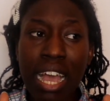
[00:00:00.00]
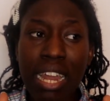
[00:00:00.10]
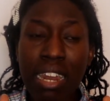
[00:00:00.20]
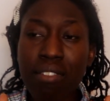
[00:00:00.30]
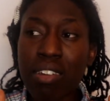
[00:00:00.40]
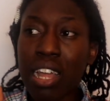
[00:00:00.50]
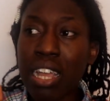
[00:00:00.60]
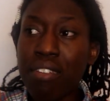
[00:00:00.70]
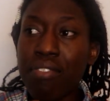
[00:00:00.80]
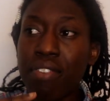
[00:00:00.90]
another
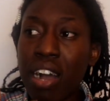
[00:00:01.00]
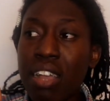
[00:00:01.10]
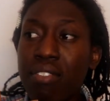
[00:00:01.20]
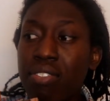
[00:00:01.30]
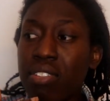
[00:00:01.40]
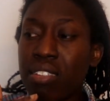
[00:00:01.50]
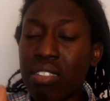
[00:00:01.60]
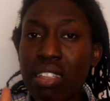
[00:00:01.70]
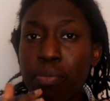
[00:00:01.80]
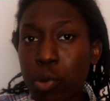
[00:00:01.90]
like 5 to
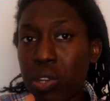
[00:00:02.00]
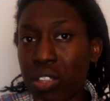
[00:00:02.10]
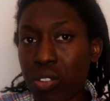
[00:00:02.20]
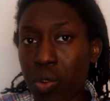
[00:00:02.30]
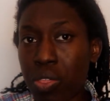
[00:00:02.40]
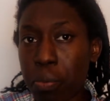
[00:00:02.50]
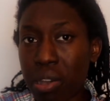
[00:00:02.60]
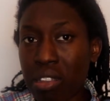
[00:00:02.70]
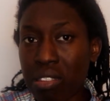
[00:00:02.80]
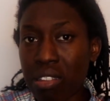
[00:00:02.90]
6 bodies on the
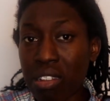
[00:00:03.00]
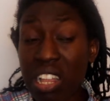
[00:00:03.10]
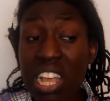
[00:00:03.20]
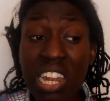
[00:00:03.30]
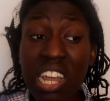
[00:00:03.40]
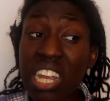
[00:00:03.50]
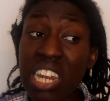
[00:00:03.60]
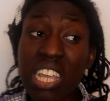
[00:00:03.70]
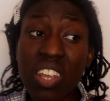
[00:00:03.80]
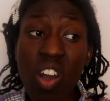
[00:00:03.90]
person.
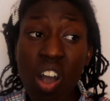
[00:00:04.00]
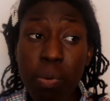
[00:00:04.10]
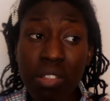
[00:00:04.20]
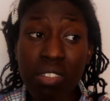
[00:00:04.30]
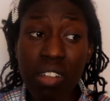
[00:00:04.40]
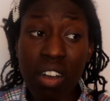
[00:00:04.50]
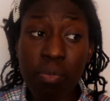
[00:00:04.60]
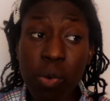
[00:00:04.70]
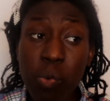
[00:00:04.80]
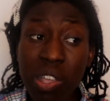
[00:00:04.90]
Luckily he got up and
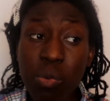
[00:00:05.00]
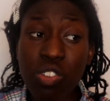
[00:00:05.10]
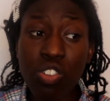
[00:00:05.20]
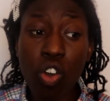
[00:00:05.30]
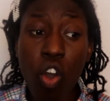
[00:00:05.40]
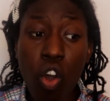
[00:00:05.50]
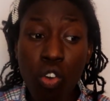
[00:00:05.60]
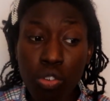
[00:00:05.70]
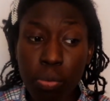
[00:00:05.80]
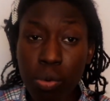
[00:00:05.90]
stuff, but it was just
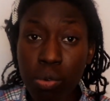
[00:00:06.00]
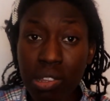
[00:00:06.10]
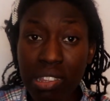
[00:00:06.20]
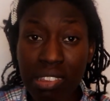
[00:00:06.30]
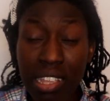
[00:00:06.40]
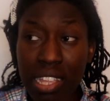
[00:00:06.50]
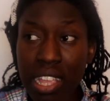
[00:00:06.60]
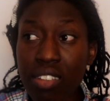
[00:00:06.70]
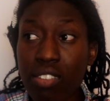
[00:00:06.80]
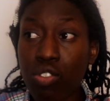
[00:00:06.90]
horrible to see.
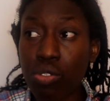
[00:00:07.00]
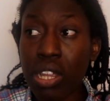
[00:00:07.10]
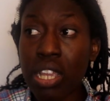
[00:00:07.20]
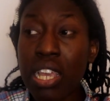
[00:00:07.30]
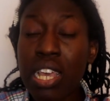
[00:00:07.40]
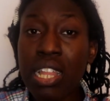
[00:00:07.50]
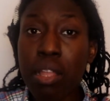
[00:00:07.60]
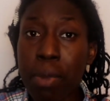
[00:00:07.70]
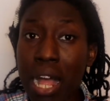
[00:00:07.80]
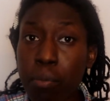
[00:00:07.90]
They used to treat
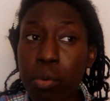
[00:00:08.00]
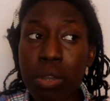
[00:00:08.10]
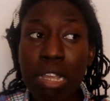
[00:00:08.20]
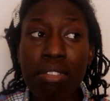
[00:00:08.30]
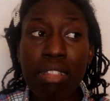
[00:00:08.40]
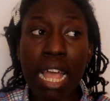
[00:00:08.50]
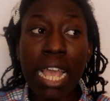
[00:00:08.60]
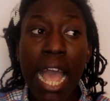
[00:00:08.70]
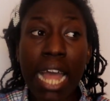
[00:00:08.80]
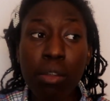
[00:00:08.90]
the black boys
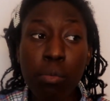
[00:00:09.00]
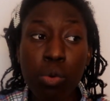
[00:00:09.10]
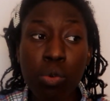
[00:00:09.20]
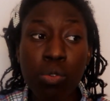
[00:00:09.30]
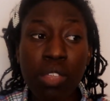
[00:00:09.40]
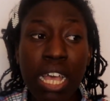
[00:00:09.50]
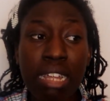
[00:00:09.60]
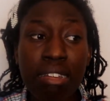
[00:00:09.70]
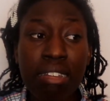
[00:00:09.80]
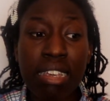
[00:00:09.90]
like animals,
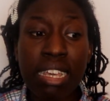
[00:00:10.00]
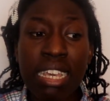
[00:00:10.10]
and